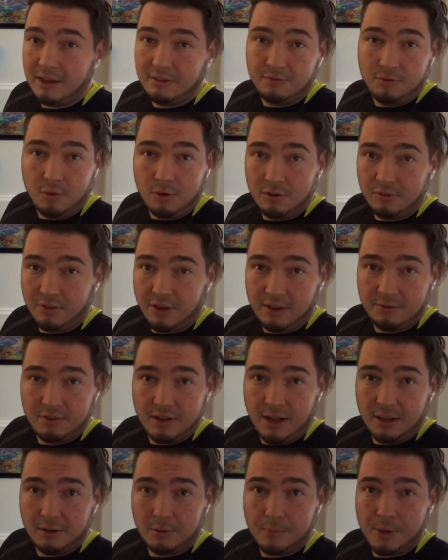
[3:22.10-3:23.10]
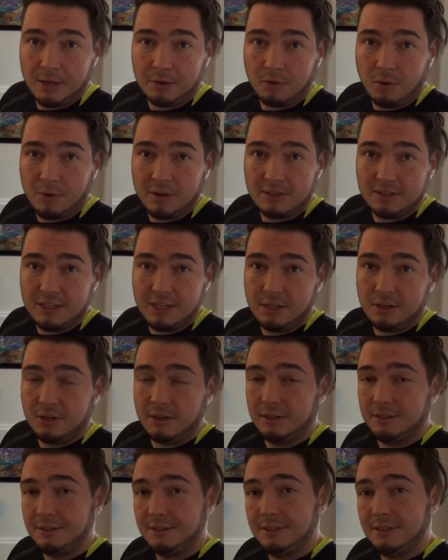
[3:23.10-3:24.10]
a $4 or $5 micro SD
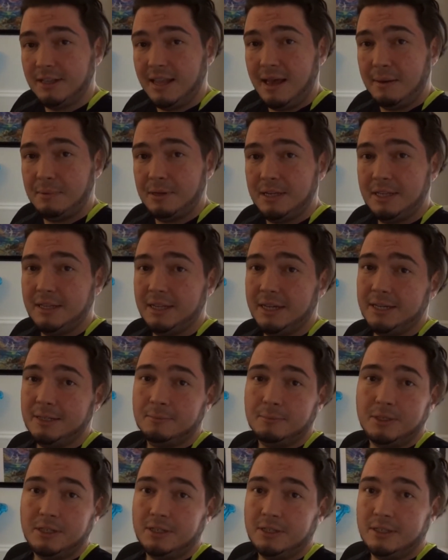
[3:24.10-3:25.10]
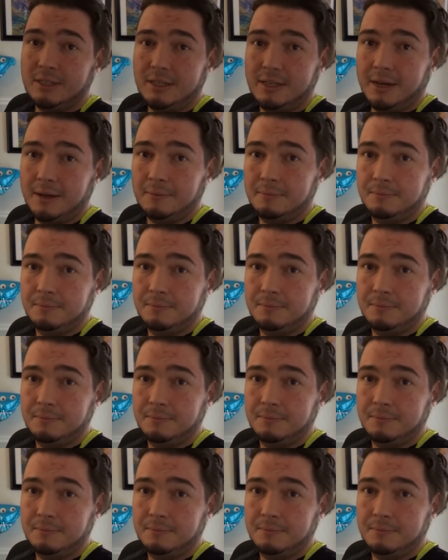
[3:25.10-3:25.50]
card, slap it in there, and be good to go.